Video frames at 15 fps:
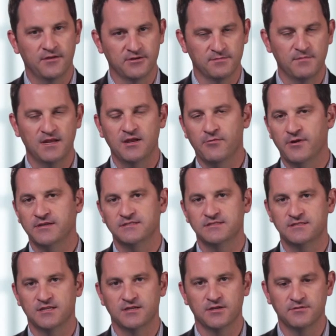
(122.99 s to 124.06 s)
There's many
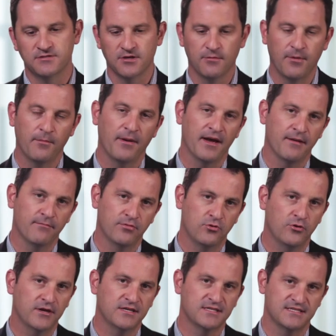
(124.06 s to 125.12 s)
reasons to do so, but by
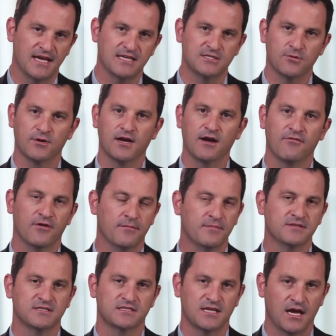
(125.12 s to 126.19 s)
employing disaster recovery and
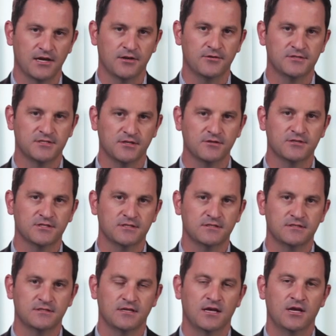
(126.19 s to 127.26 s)
business continuity
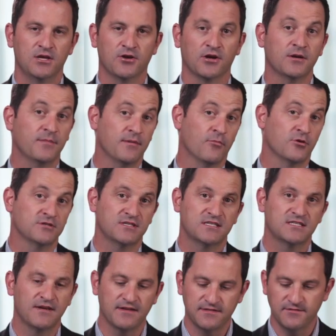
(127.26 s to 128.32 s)
solutions, you're going to be more
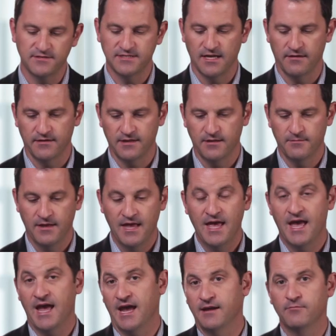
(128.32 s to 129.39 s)
successful selling them
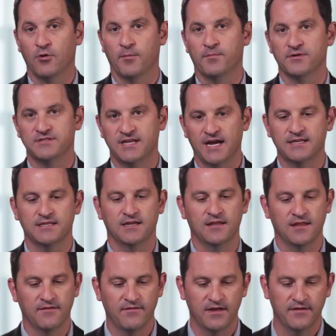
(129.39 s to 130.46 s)
and more protected in
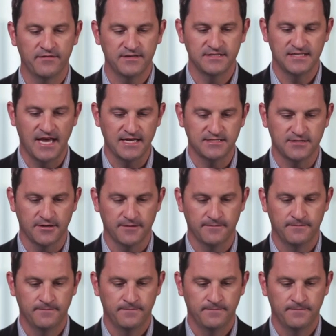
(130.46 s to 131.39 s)
the event of a disaster.